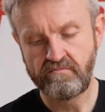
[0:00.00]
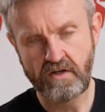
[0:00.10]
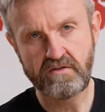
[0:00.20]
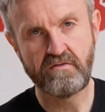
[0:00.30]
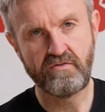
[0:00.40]

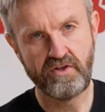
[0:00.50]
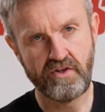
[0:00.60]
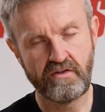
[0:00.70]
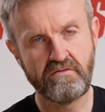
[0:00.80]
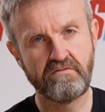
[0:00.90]
Most of
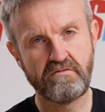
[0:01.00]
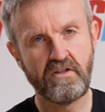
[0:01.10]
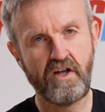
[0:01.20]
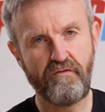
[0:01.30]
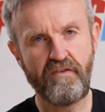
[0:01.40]
the
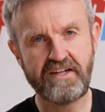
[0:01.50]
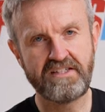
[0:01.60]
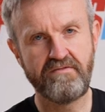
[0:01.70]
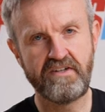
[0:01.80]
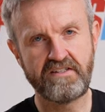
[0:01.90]

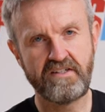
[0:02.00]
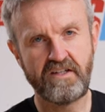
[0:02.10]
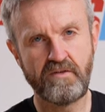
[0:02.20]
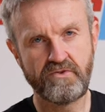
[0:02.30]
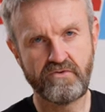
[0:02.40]
effective venting
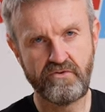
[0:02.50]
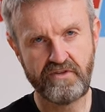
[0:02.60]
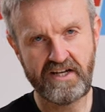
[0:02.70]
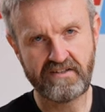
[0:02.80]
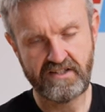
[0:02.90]
comes through
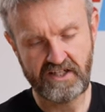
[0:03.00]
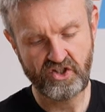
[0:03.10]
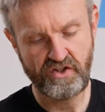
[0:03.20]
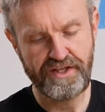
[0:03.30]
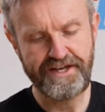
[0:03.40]
that
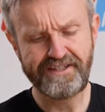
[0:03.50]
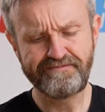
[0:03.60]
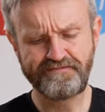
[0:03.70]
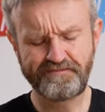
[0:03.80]
section there.